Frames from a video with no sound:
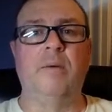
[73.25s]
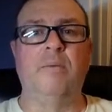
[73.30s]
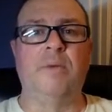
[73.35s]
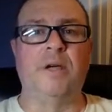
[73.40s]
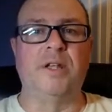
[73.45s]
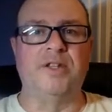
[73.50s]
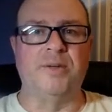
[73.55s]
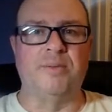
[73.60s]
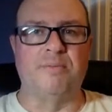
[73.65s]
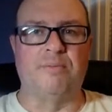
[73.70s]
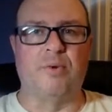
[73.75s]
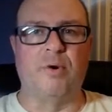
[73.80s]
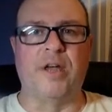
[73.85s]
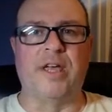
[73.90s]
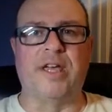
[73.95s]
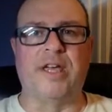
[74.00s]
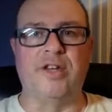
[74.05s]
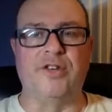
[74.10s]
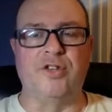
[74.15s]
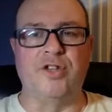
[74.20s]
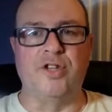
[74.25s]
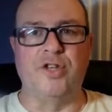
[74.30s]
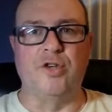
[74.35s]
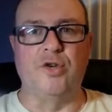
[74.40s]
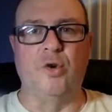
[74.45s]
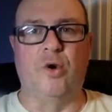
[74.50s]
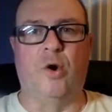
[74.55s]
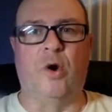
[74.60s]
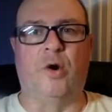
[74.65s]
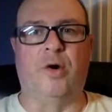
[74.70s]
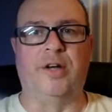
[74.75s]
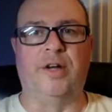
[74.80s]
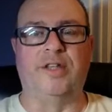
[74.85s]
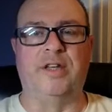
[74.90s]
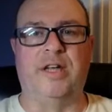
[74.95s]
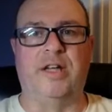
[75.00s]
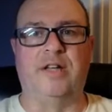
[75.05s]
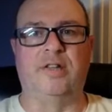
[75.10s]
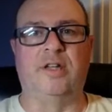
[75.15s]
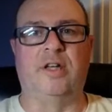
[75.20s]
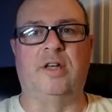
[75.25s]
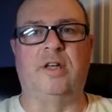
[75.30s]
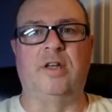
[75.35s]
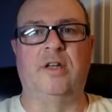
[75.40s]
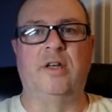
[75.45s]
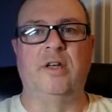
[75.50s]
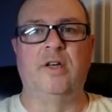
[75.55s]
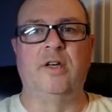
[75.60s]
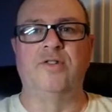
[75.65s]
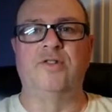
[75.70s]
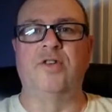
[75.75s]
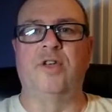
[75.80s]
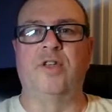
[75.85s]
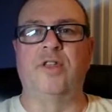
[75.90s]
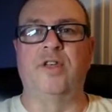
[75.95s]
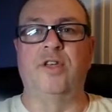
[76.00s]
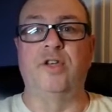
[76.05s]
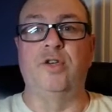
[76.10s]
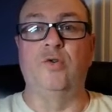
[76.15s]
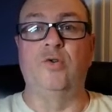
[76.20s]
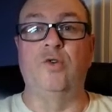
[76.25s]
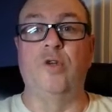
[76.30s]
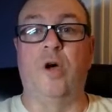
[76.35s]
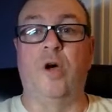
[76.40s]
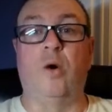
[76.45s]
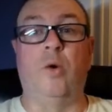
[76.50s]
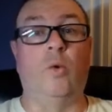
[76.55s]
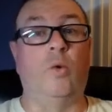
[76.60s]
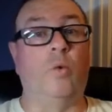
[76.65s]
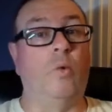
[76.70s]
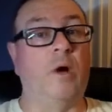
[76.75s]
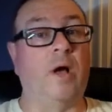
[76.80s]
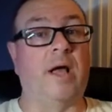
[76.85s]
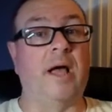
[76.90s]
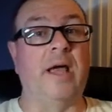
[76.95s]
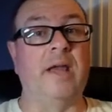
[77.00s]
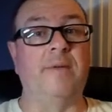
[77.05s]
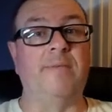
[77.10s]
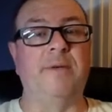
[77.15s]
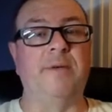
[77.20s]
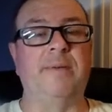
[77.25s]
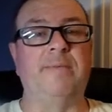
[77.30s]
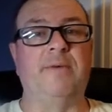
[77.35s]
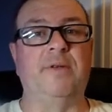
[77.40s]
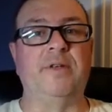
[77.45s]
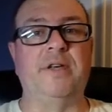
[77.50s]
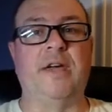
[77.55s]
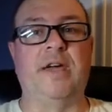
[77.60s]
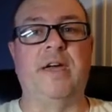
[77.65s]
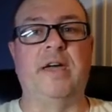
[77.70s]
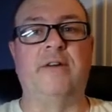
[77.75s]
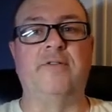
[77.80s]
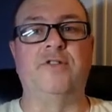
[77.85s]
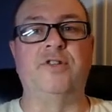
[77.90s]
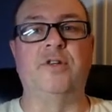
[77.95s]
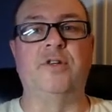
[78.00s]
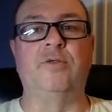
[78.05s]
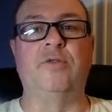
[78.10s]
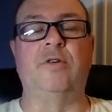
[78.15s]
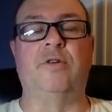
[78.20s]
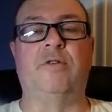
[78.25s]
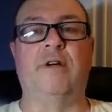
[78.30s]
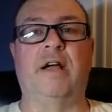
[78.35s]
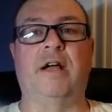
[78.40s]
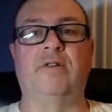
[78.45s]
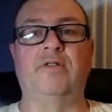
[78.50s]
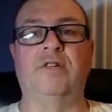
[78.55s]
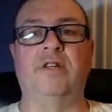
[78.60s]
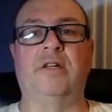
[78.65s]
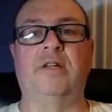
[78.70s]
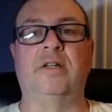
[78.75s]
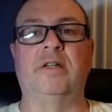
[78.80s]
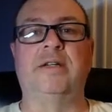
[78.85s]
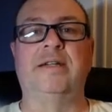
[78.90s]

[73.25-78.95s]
but to bring it to your attention so that you know what kind of people you have shooting around you.